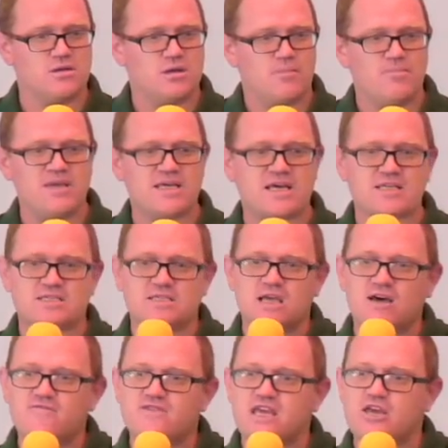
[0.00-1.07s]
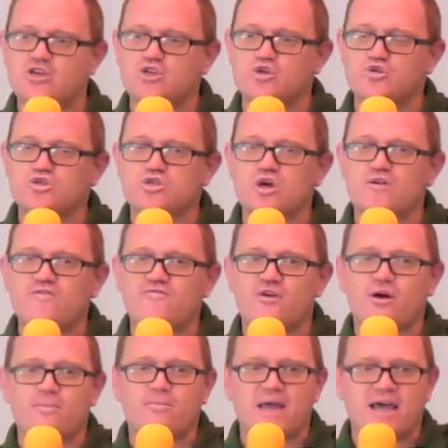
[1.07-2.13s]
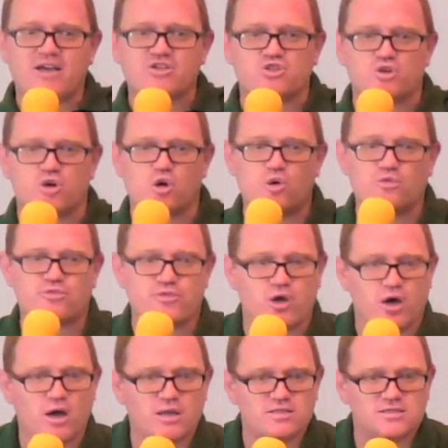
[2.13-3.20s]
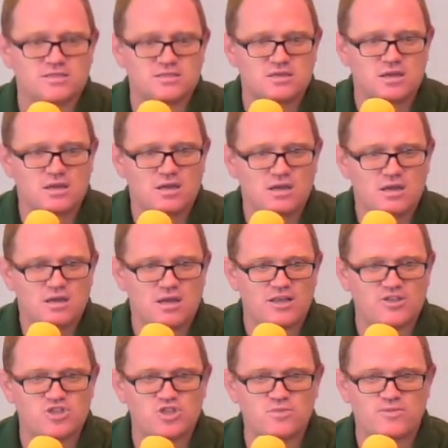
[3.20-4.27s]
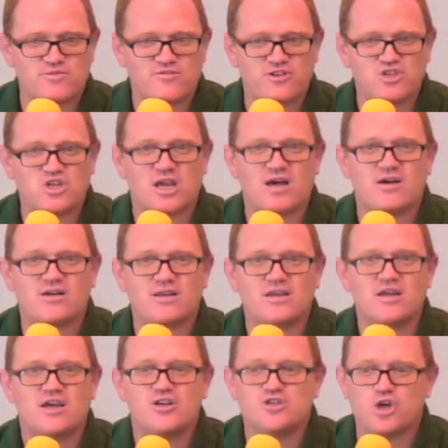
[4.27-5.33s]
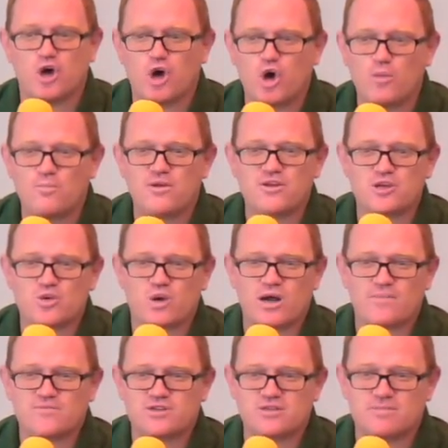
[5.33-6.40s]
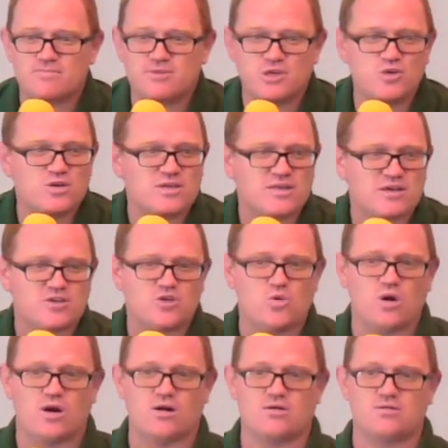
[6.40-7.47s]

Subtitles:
Because love takes you so far past your own thoughts and superficiality to open you up to the beauty that you are.